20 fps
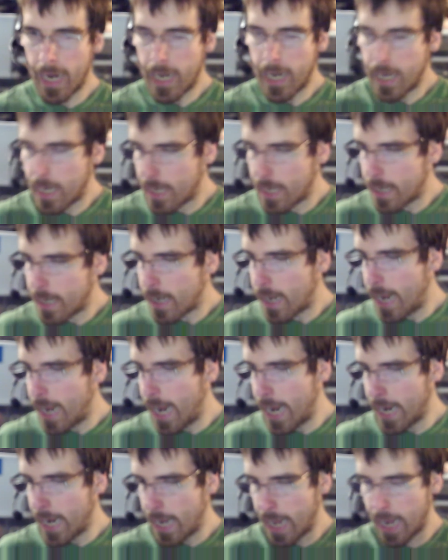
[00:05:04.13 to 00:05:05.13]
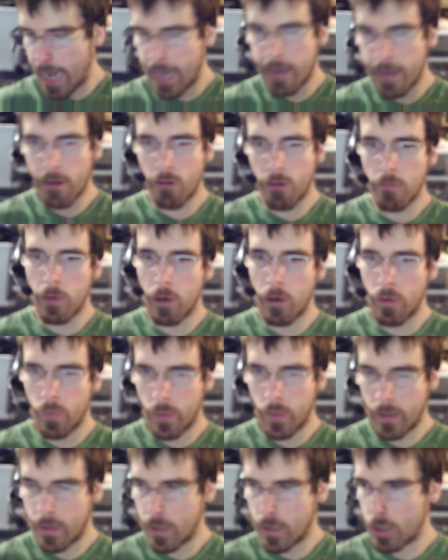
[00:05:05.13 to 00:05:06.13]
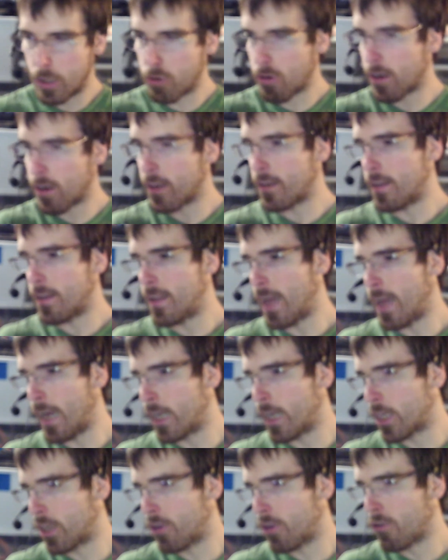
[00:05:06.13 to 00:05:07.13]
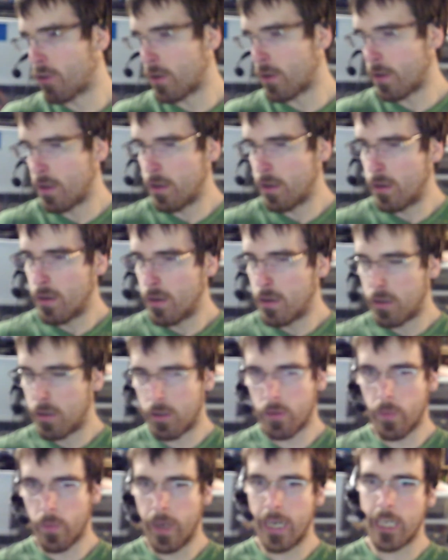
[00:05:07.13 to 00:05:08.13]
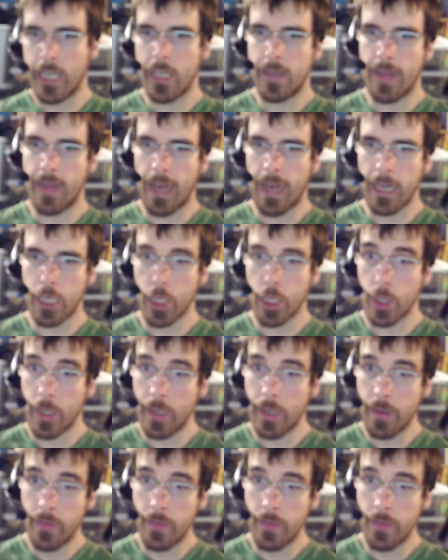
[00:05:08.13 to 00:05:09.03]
it in handheld mode with the Joy-Cons attached to the Switch is actually